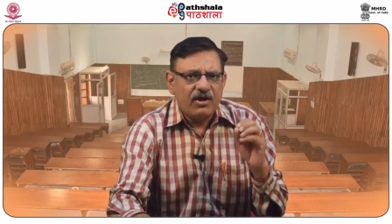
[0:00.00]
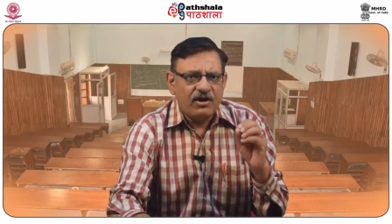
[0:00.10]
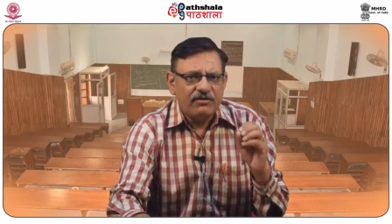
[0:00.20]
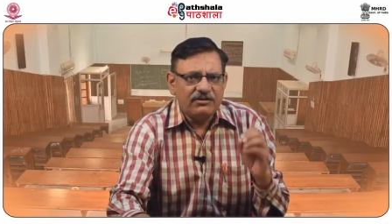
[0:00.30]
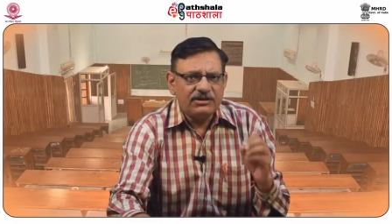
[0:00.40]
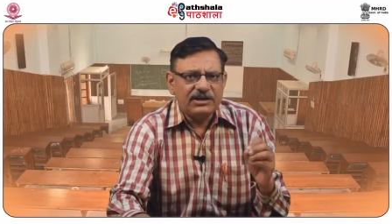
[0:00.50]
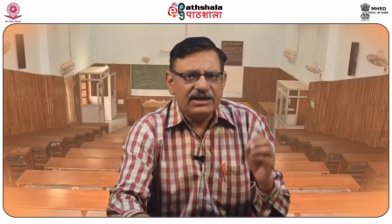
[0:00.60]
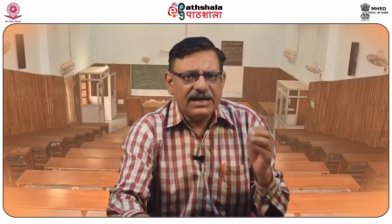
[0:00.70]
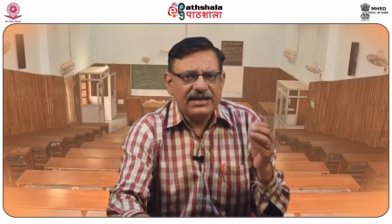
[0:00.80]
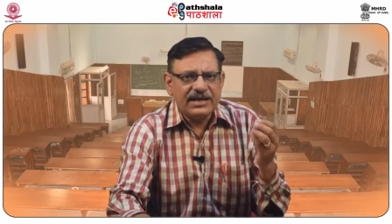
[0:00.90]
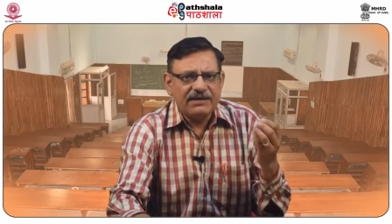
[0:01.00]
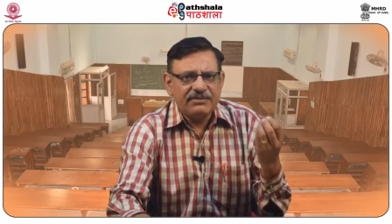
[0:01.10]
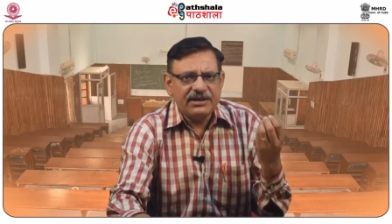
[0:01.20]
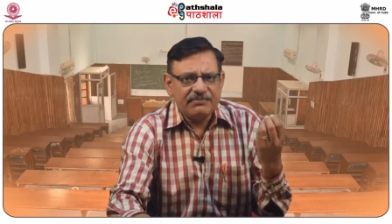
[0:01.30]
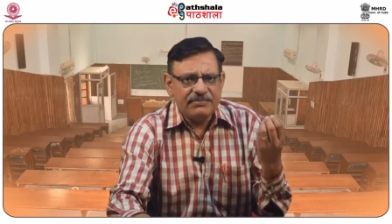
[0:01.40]
However, the dye can
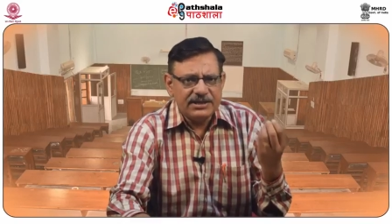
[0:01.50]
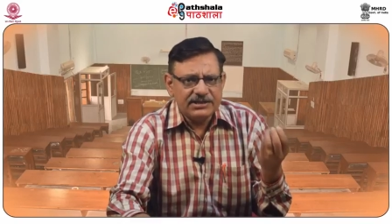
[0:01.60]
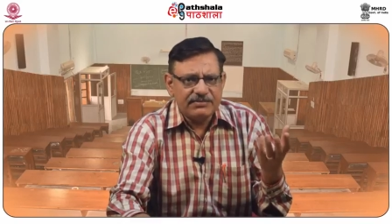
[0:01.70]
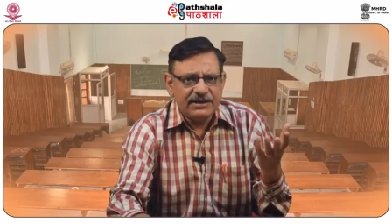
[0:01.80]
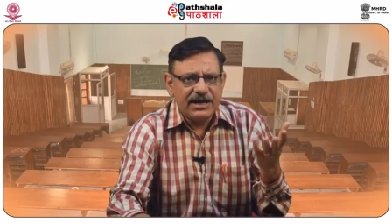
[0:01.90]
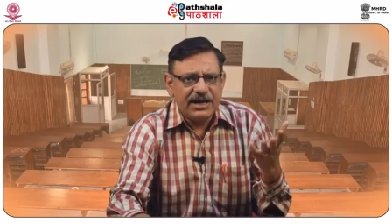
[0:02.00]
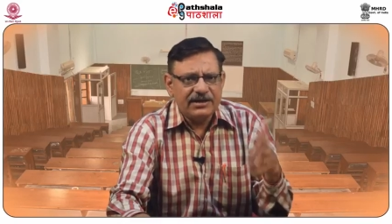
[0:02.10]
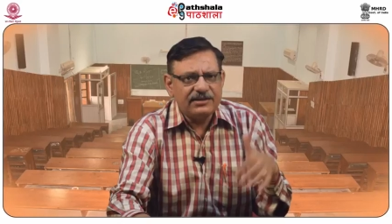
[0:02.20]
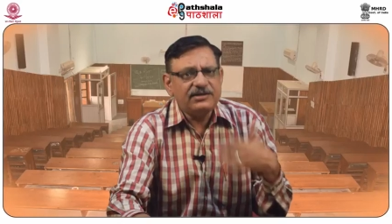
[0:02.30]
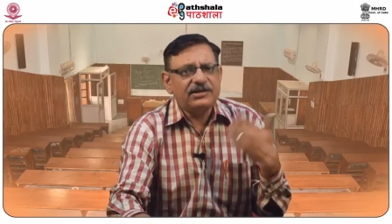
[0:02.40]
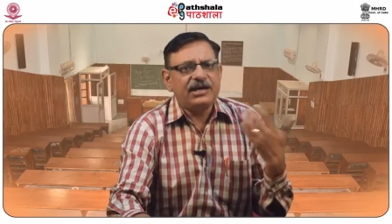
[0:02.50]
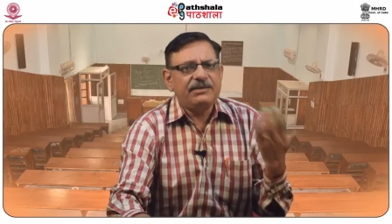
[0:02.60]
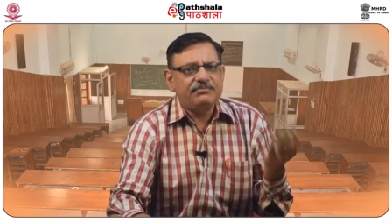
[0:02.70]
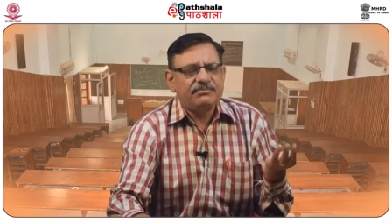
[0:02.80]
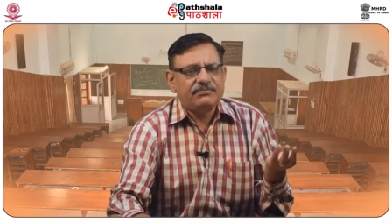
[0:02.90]
be replaced by another
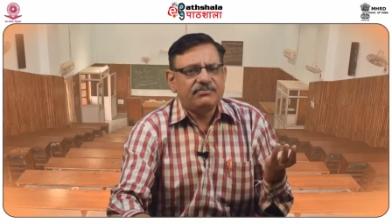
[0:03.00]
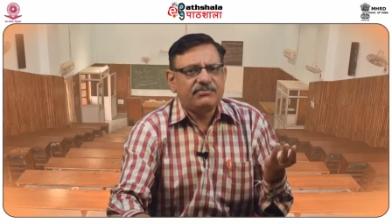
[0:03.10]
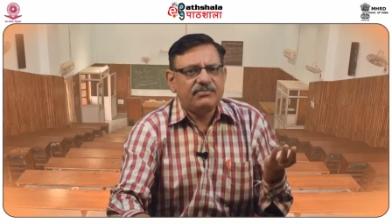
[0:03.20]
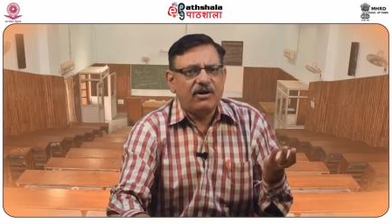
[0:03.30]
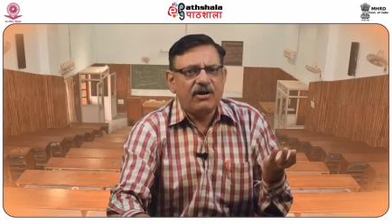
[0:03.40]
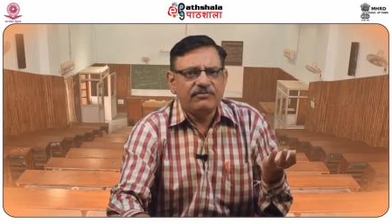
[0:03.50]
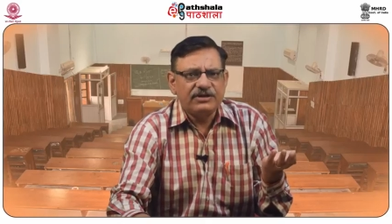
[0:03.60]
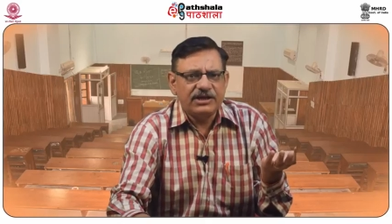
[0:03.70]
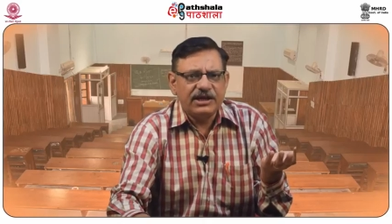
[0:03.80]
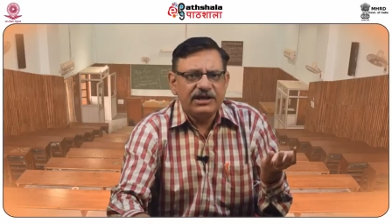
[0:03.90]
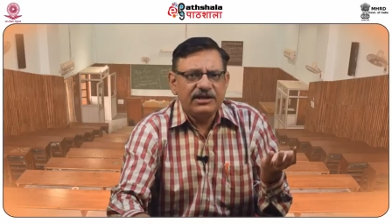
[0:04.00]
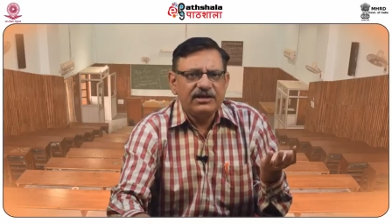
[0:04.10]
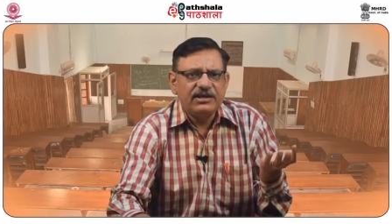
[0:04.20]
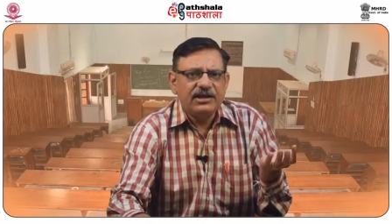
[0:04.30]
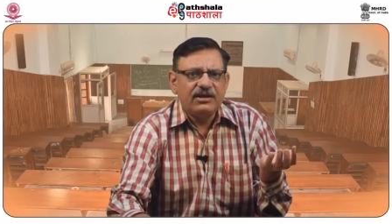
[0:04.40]
type of the dye
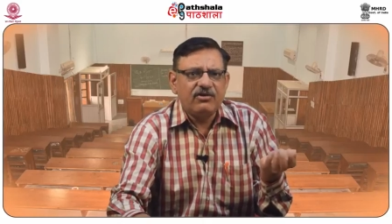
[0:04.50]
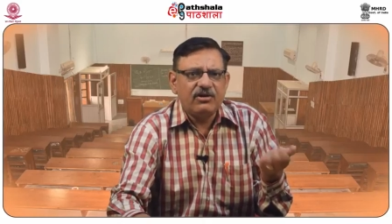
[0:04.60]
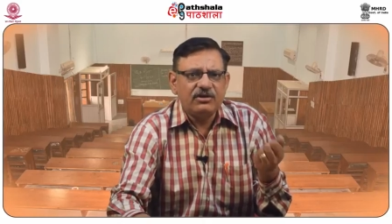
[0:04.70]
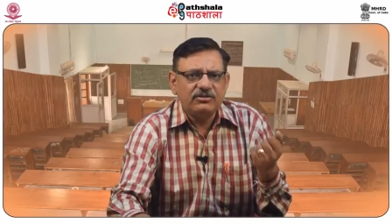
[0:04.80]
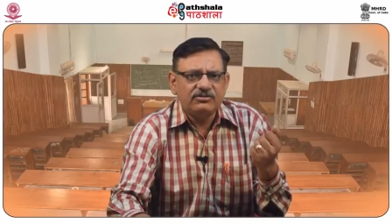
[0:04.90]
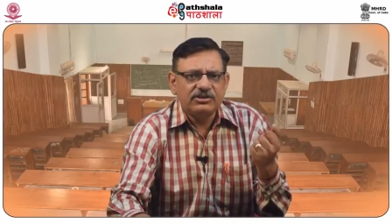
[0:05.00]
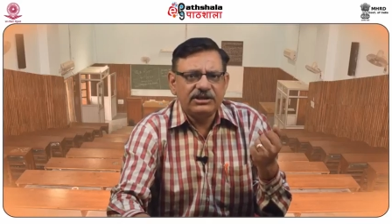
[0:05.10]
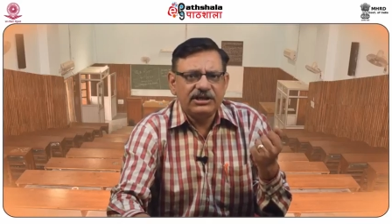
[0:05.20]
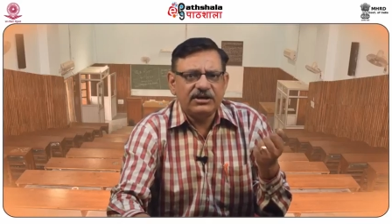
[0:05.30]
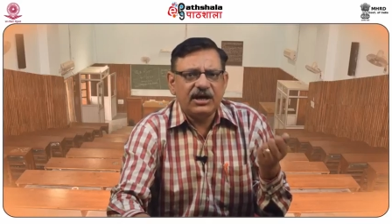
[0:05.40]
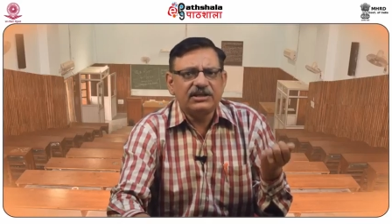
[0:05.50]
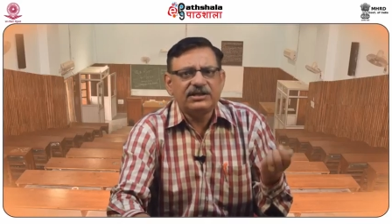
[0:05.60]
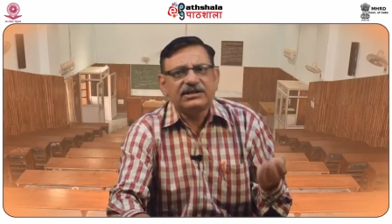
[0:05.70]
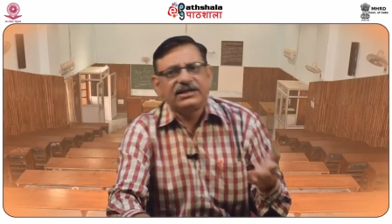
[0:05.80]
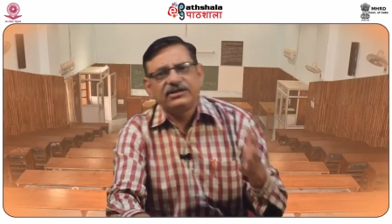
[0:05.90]
in order to generate
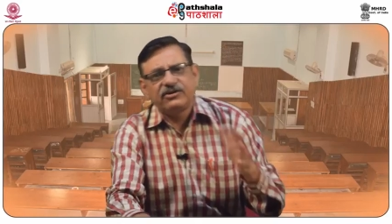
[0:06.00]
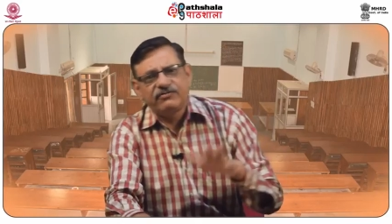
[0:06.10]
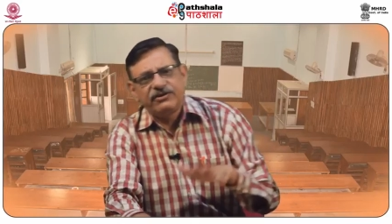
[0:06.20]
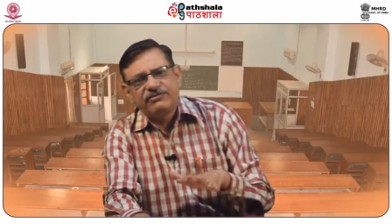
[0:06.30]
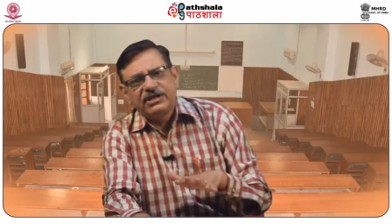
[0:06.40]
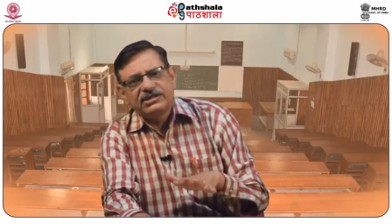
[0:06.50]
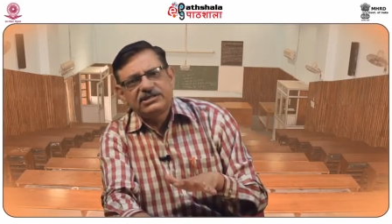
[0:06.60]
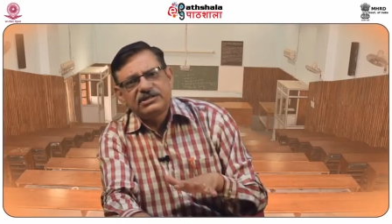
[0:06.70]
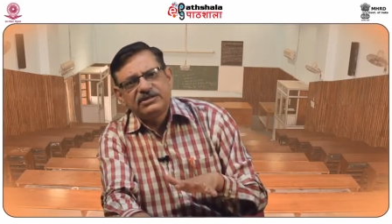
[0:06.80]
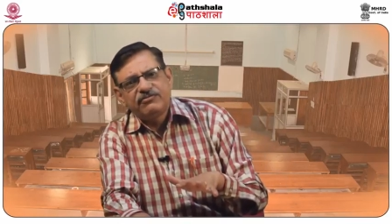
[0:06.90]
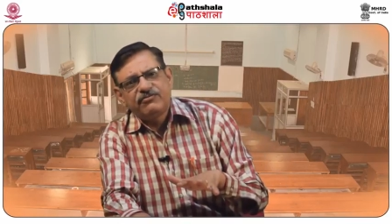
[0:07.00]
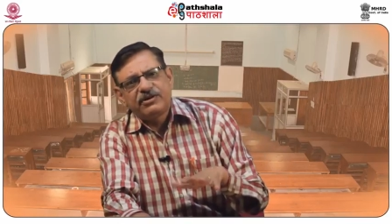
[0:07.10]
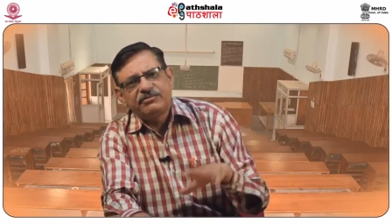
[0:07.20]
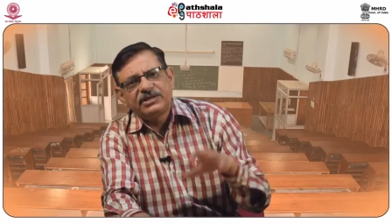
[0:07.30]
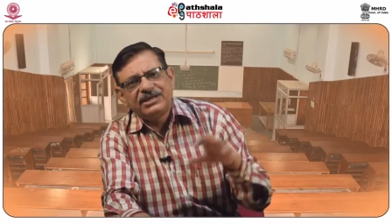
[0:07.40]
other range of wavelengths
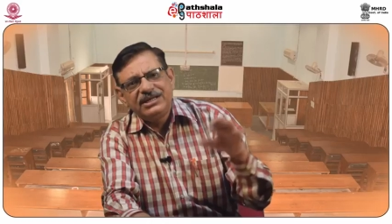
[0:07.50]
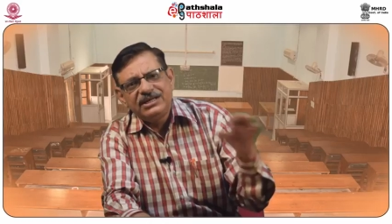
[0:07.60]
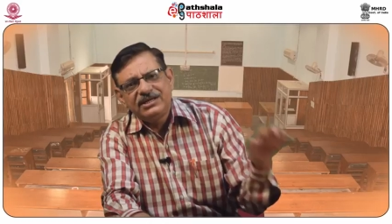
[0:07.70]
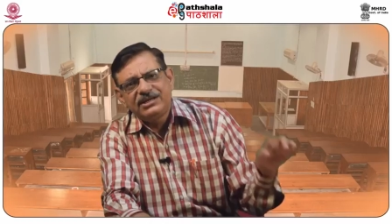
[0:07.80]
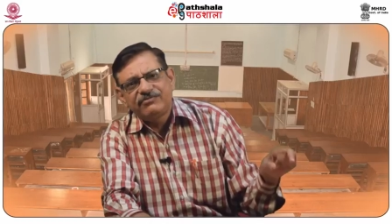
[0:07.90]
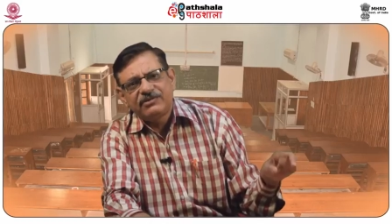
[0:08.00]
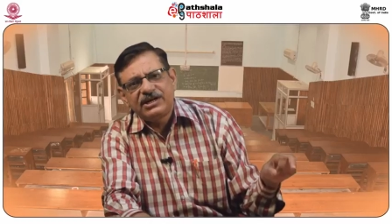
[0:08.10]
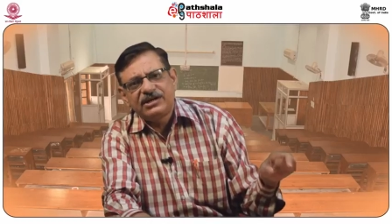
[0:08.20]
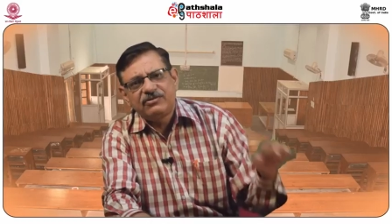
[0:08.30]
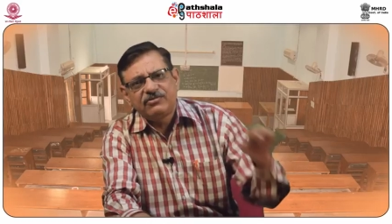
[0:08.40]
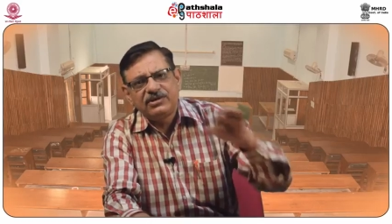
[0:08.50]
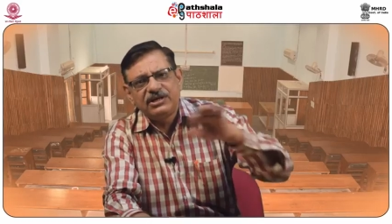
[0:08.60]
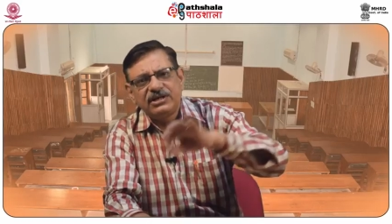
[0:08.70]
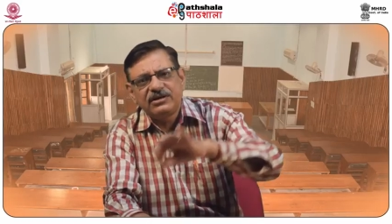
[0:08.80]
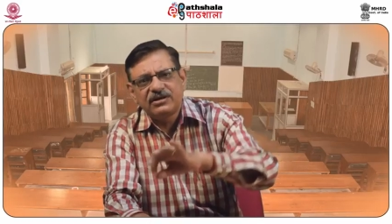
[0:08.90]
from the near infrared to
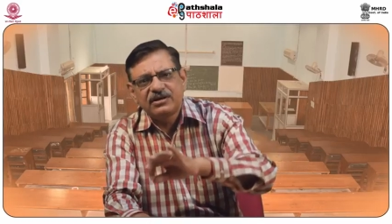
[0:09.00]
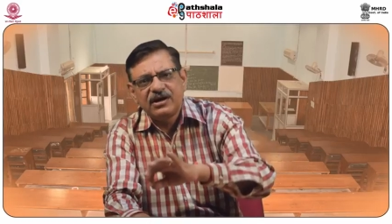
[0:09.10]
near